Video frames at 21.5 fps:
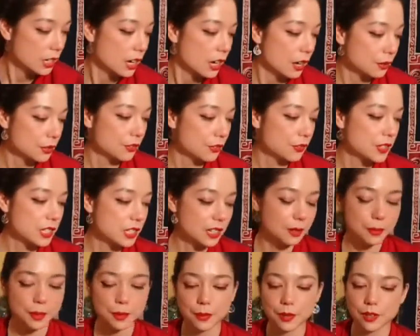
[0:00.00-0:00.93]
I wonder if it's going
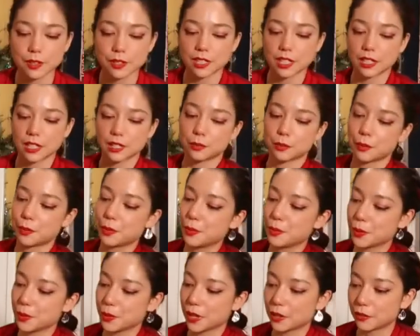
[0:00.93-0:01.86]
to be one of those things where
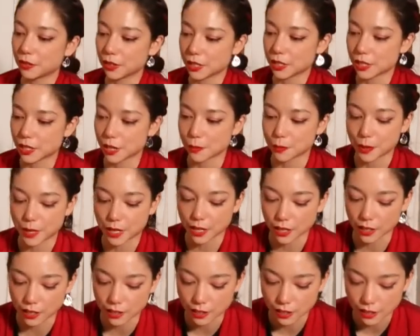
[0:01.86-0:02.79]
people like really start
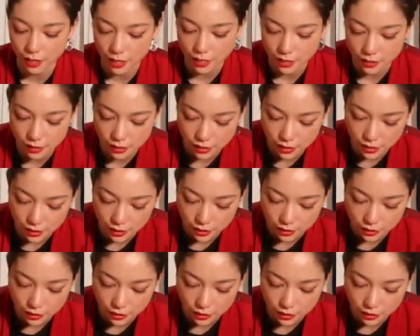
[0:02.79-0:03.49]
bidding in the last.